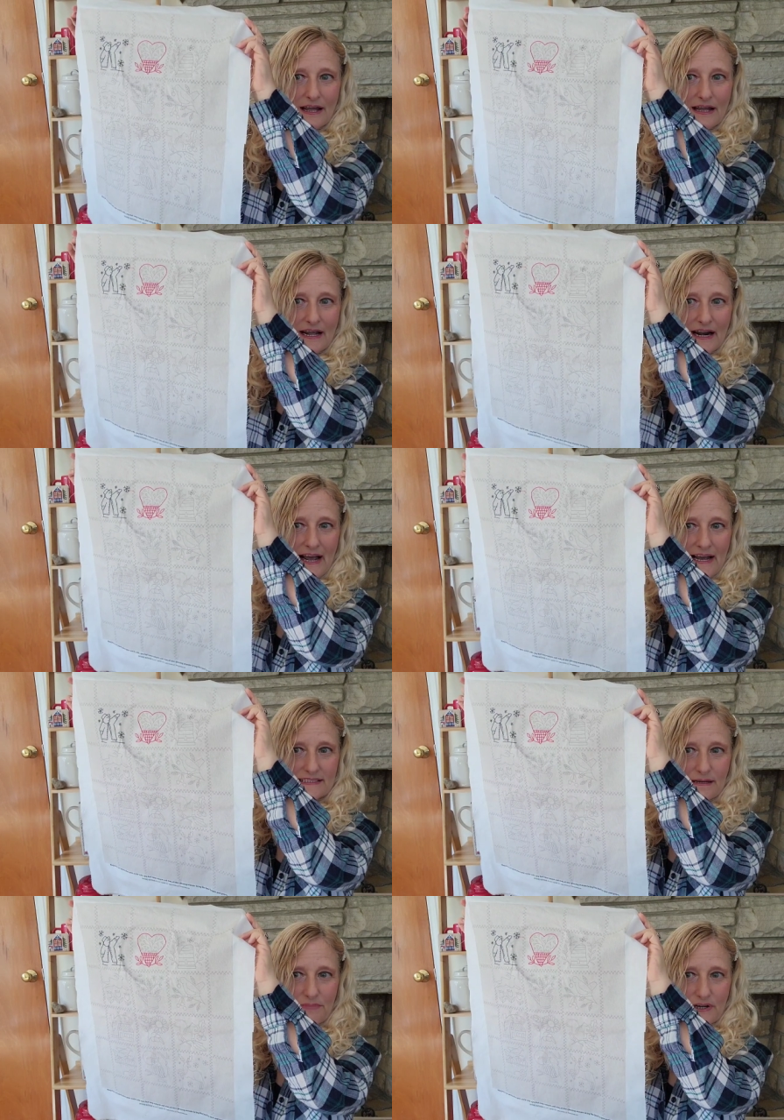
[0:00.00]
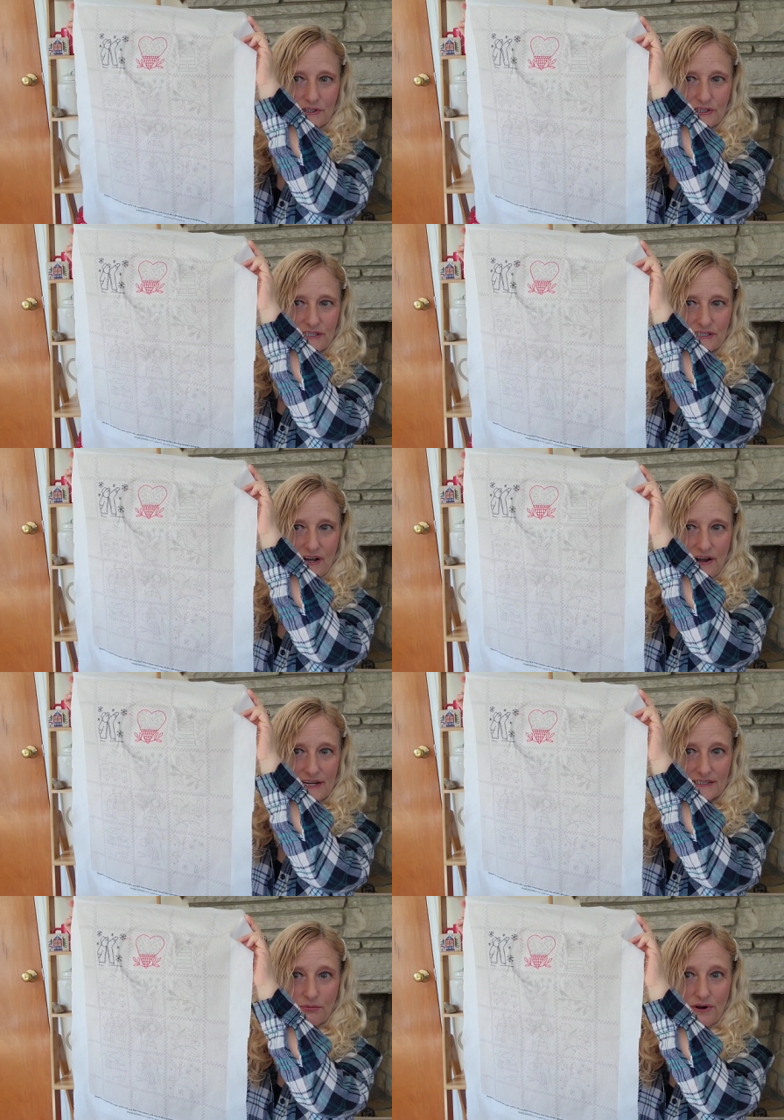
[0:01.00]
And it has a bunch of
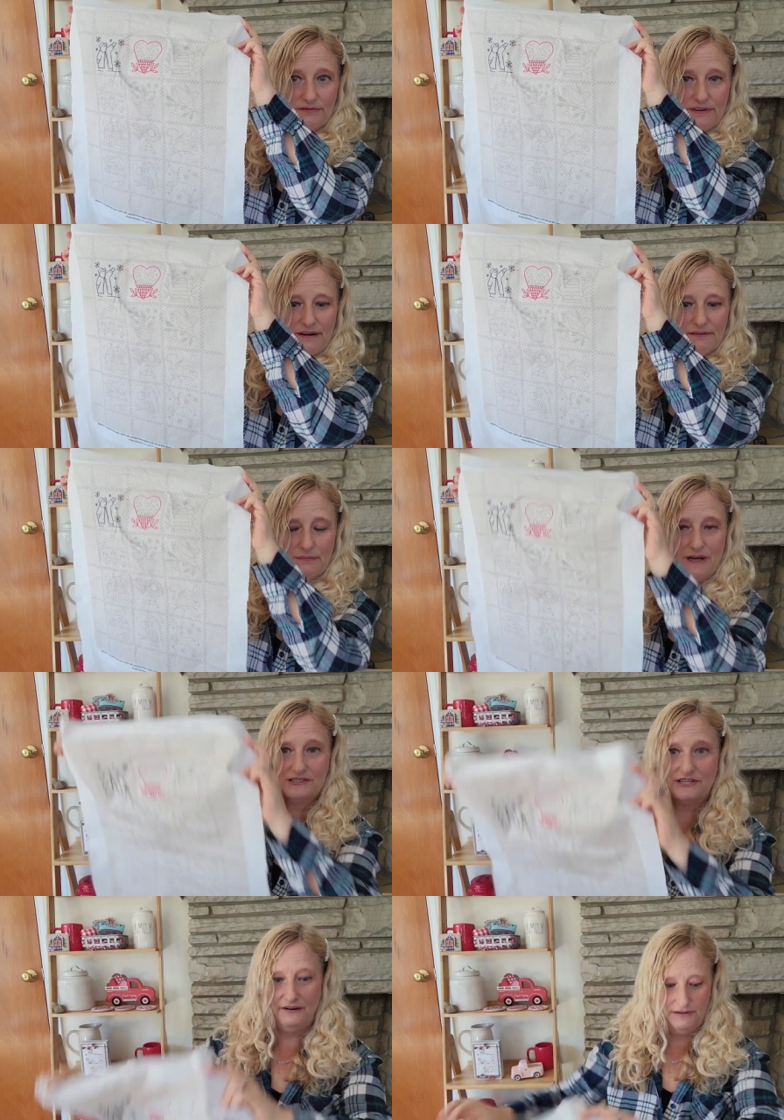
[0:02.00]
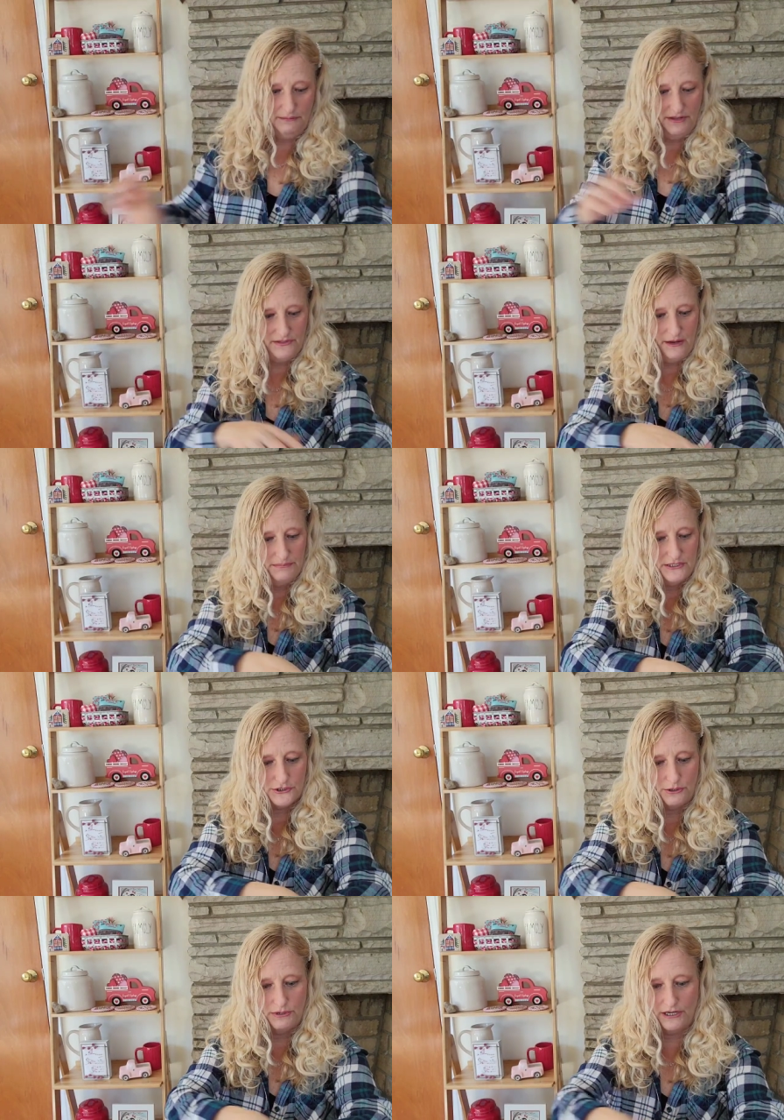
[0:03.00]
designs, one for every month. So every month I'll be
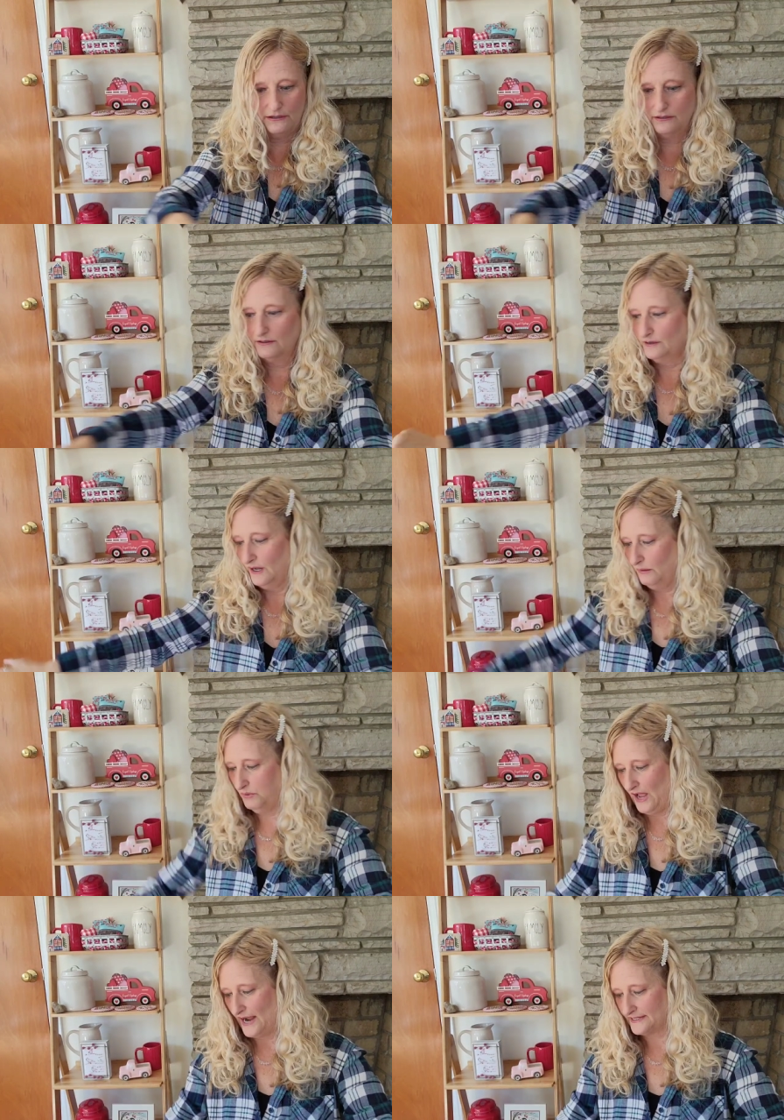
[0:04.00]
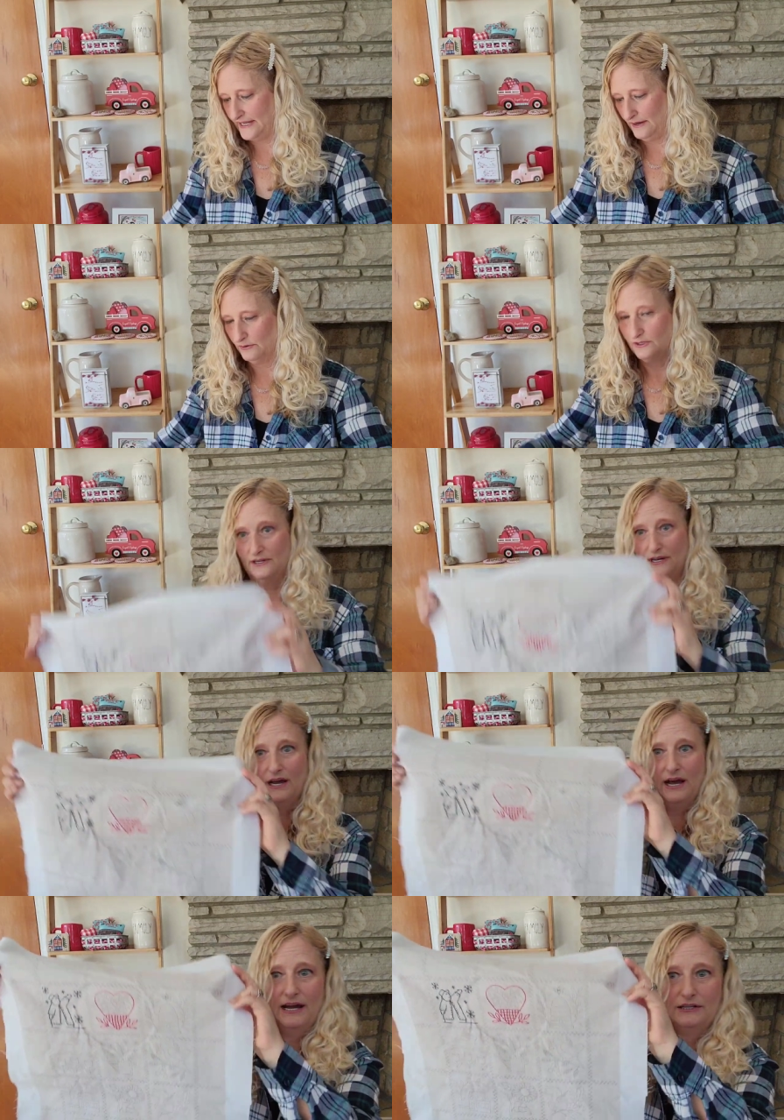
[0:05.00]
doing a block. Now,
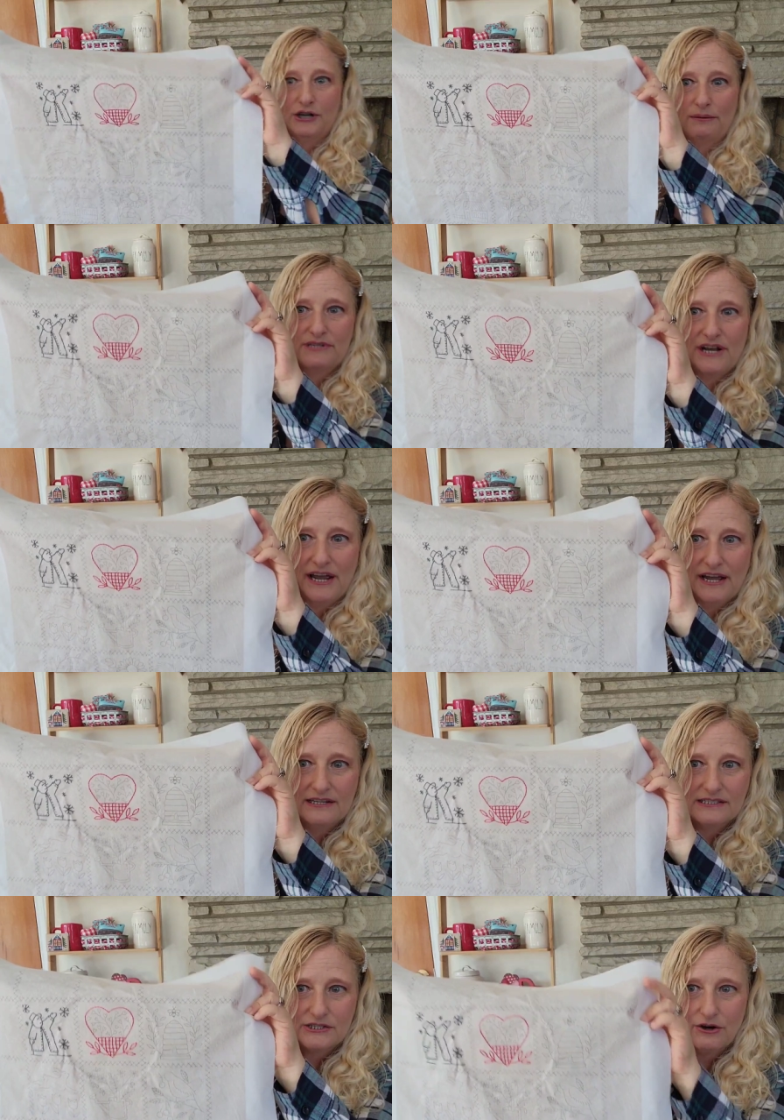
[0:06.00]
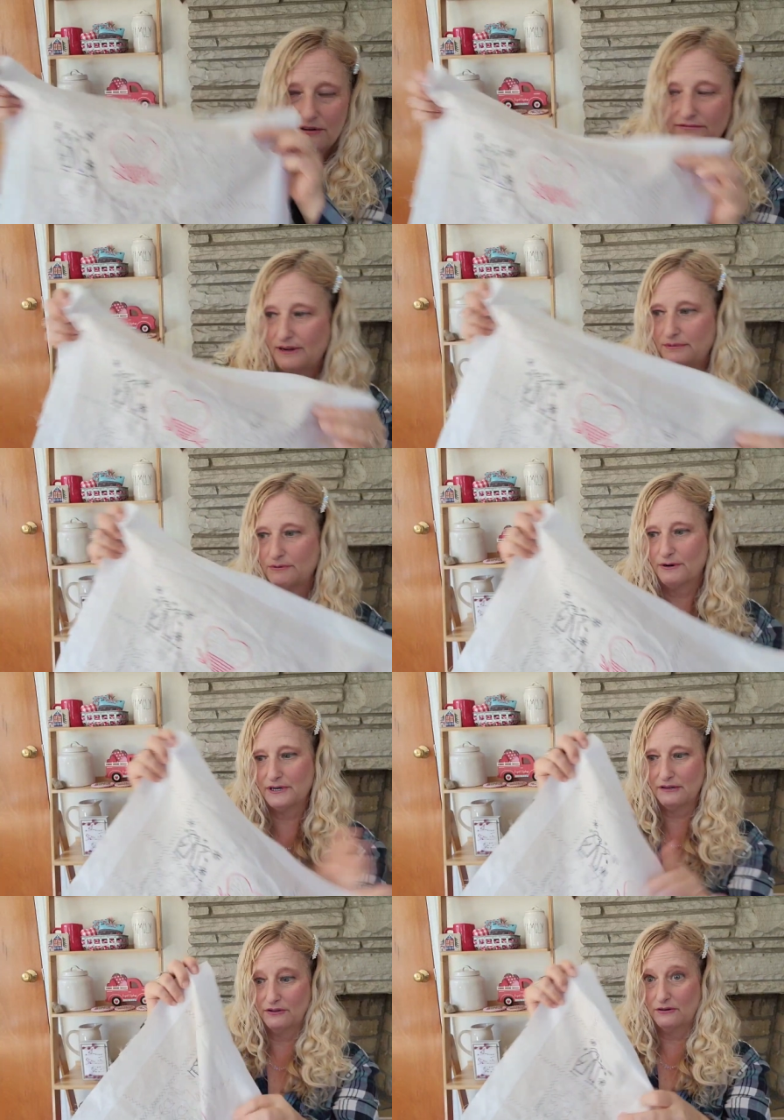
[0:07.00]
I jumped ahead and started
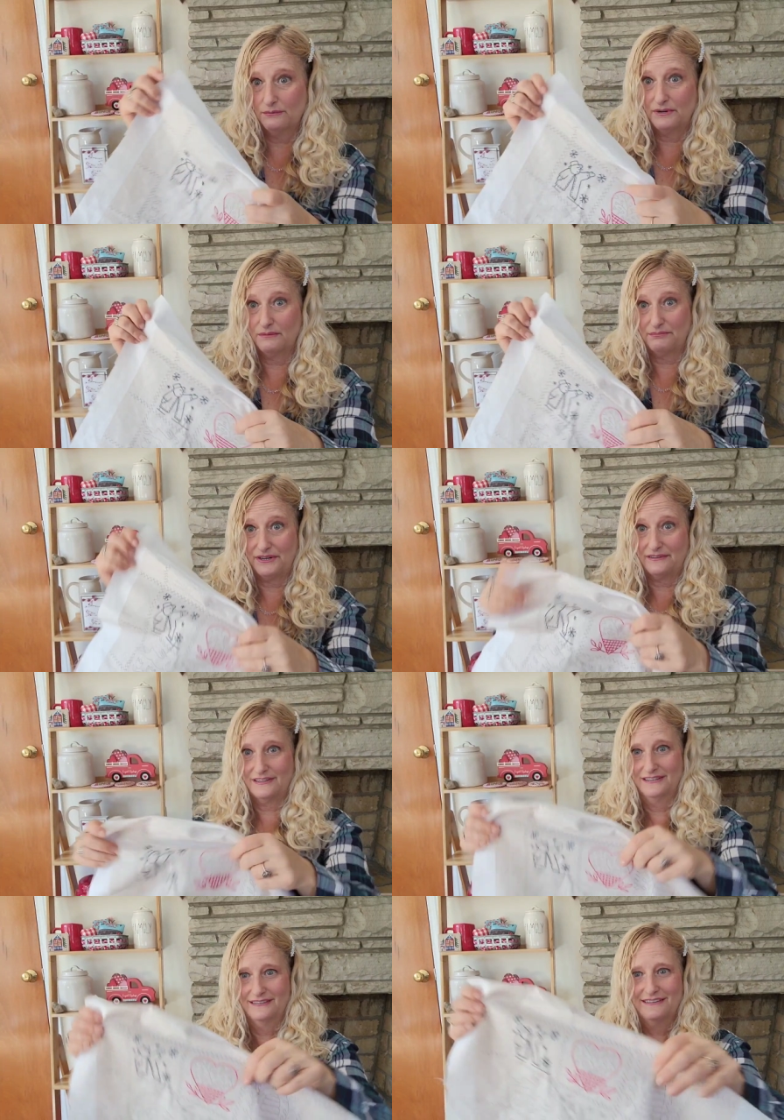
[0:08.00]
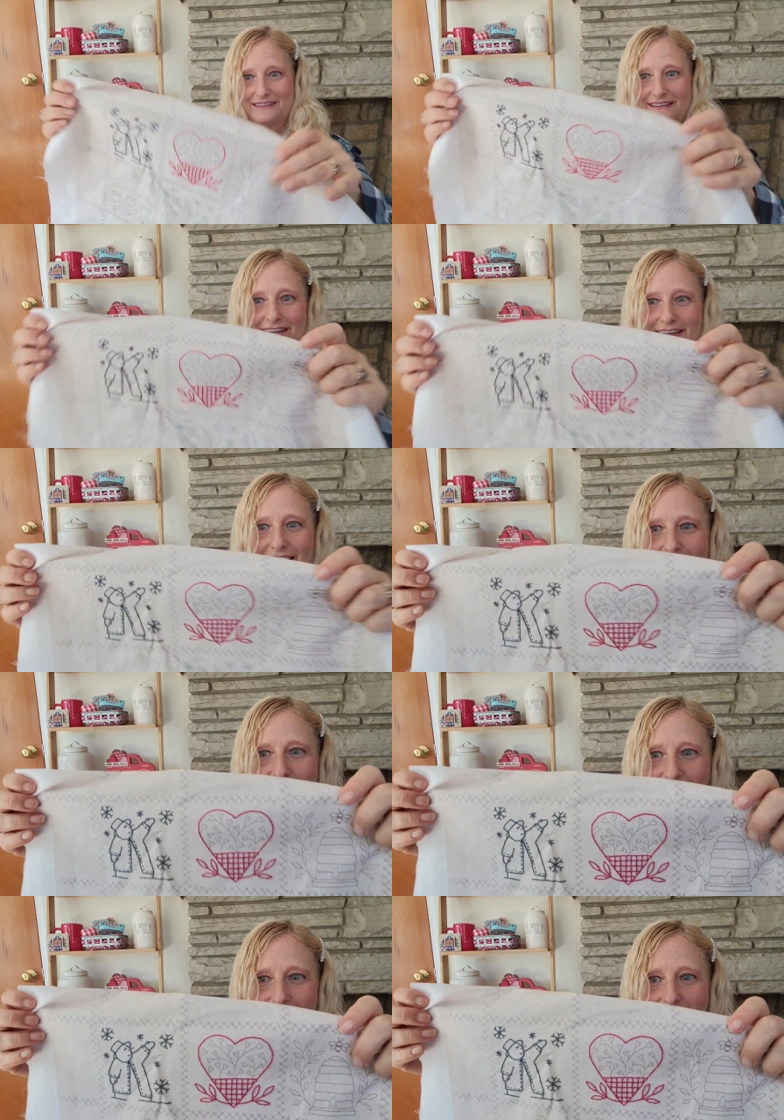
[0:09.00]
February a little bit, but
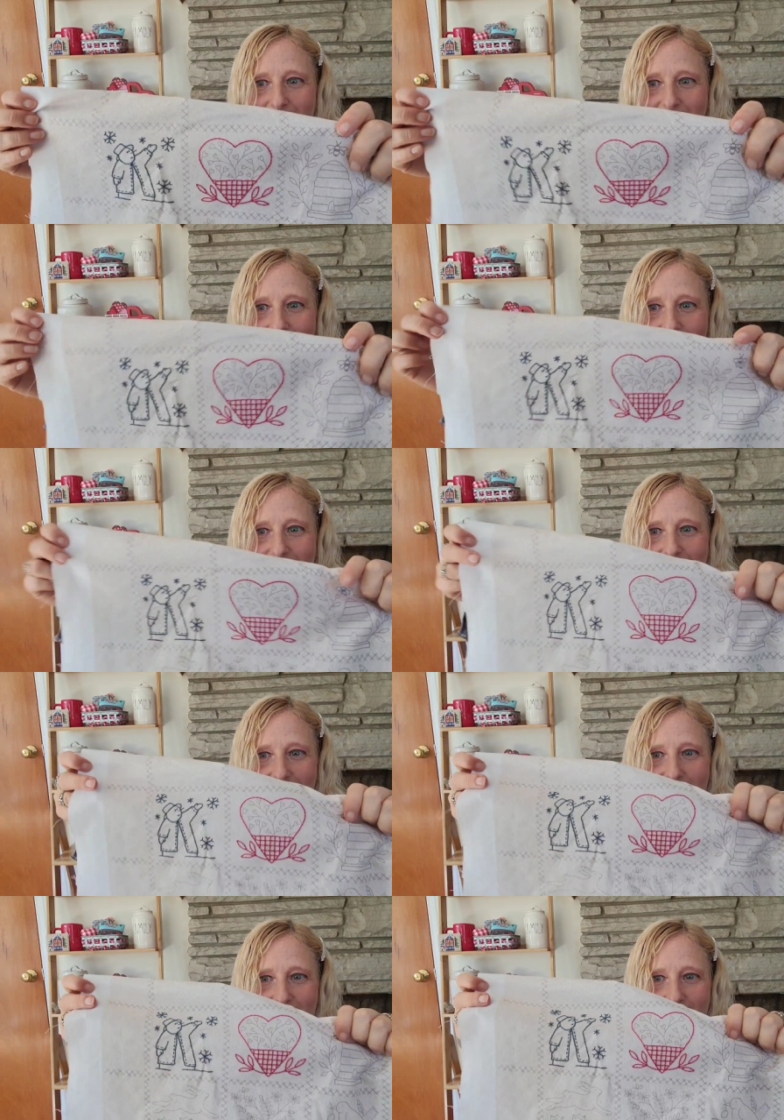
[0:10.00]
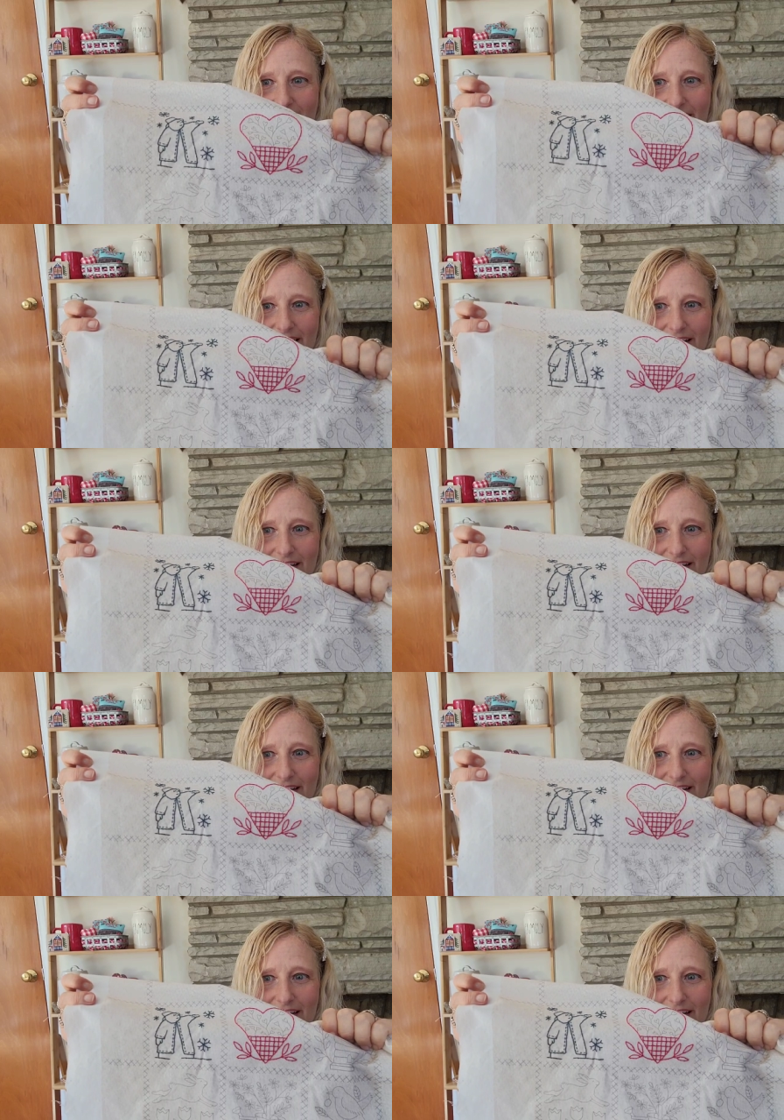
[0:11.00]
so you could see I did